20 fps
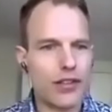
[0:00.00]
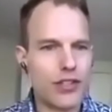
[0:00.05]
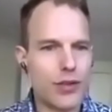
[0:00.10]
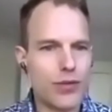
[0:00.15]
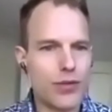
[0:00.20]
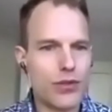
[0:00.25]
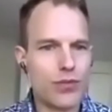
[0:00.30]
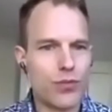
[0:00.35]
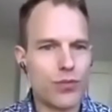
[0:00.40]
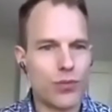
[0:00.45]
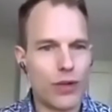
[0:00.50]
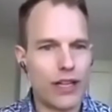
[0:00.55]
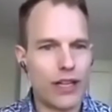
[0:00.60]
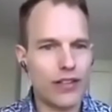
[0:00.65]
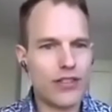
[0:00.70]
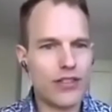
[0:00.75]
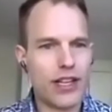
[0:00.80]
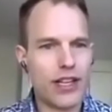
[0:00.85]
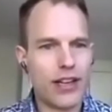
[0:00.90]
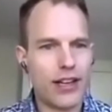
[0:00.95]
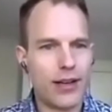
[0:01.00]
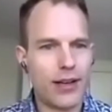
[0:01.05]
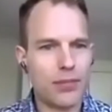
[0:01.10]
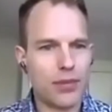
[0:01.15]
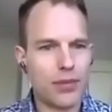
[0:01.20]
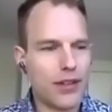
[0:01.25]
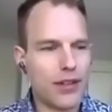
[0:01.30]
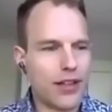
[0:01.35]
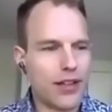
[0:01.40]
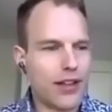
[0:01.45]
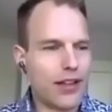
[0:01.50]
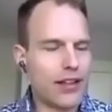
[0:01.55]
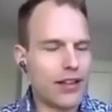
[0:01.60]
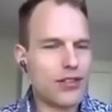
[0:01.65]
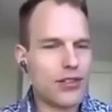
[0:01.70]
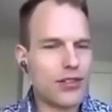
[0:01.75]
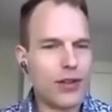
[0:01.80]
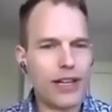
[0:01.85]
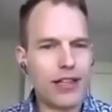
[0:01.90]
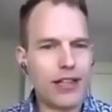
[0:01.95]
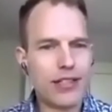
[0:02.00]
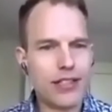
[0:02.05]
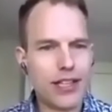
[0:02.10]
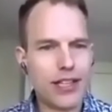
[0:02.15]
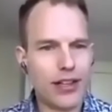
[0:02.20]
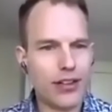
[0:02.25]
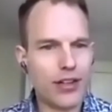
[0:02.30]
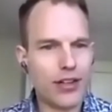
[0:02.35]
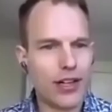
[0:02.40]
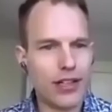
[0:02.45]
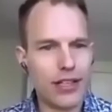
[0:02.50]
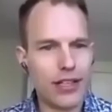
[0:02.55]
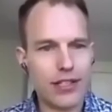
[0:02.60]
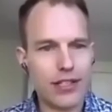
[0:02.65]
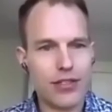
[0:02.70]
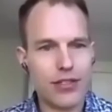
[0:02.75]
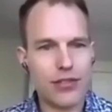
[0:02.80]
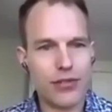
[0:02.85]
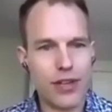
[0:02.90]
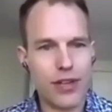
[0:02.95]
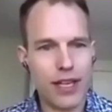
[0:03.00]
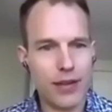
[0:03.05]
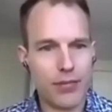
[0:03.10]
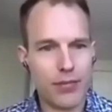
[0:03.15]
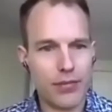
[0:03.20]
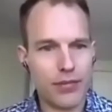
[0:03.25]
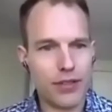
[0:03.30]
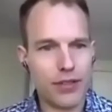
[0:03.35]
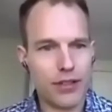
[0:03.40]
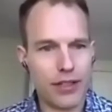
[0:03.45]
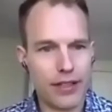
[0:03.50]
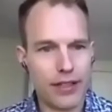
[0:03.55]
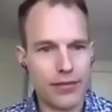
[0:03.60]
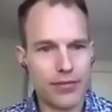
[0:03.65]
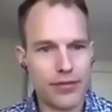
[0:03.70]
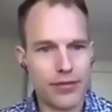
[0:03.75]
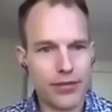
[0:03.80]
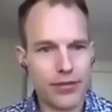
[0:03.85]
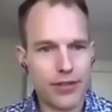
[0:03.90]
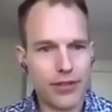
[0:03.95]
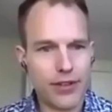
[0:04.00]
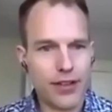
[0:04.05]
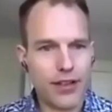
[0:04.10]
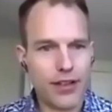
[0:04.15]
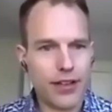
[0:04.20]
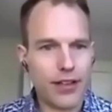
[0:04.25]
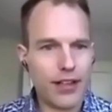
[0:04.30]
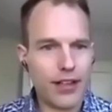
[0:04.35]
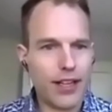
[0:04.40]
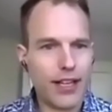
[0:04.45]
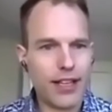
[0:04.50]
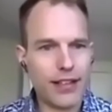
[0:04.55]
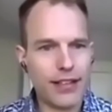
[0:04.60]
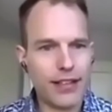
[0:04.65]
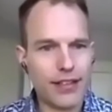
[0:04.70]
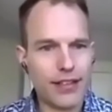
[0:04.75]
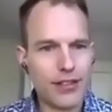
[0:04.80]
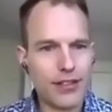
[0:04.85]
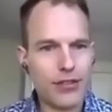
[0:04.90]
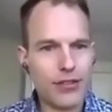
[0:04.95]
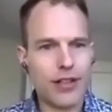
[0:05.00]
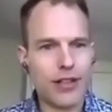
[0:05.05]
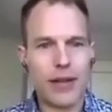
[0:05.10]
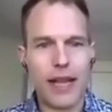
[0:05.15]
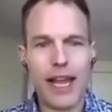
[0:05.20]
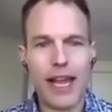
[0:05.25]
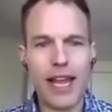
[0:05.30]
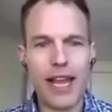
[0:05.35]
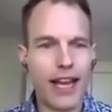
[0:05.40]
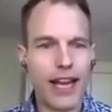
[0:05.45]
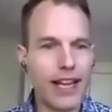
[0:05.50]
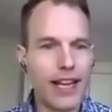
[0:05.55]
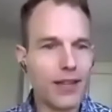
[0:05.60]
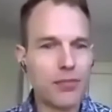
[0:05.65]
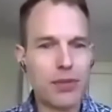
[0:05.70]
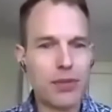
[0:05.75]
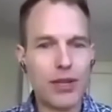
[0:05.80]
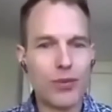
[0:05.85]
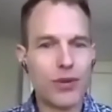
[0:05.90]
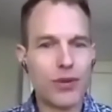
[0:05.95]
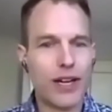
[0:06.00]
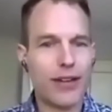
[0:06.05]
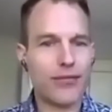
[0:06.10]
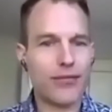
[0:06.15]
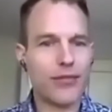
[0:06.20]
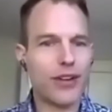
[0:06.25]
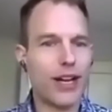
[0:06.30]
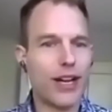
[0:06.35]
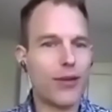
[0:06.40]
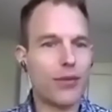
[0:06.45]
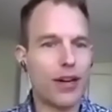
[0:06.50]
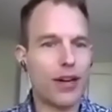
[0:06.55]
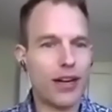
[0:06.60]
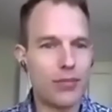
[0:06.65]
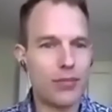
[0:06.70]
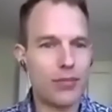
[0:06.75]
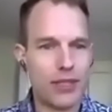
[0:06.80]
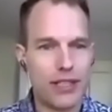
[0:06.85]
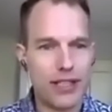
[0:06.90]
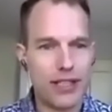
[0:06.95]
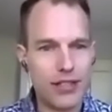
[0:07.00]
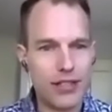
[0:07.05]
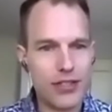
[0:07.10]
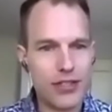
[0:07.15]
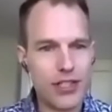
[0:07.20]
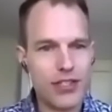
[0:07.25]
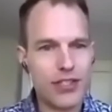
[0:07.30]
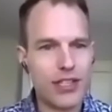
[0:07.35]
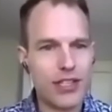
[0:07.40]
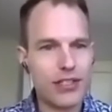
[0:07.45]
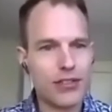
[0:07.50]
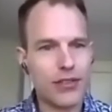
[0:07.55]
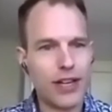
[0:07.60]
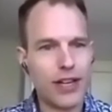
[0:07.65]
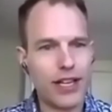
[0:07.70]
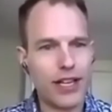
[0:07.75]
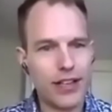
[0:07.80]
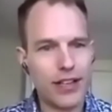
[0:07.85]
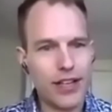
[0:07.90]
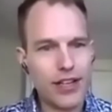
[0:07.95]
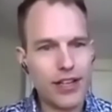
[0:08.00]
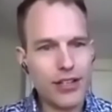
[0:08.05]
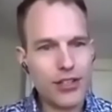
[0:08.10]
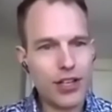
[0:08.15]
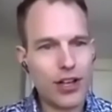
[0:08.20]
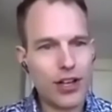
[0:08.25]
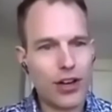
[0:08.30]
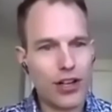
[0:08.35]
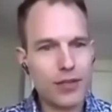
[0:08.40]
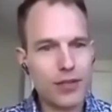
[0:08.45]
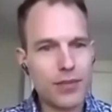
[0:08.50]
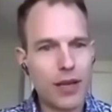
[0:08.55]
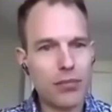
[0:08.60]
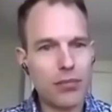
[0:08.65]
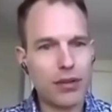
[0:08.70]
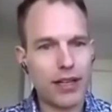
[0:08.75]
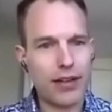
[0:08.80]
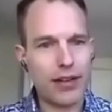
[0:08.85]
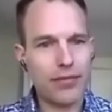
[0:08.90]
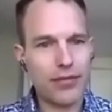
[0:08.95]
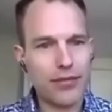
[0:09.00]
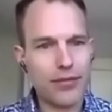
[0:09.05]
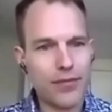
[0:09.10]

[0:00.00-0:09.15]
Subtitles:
She was well set up. So I had to sell her on this dream, Cliff. And so, hey, I can be whatever I want to be. And she says, great. She calls my bluff.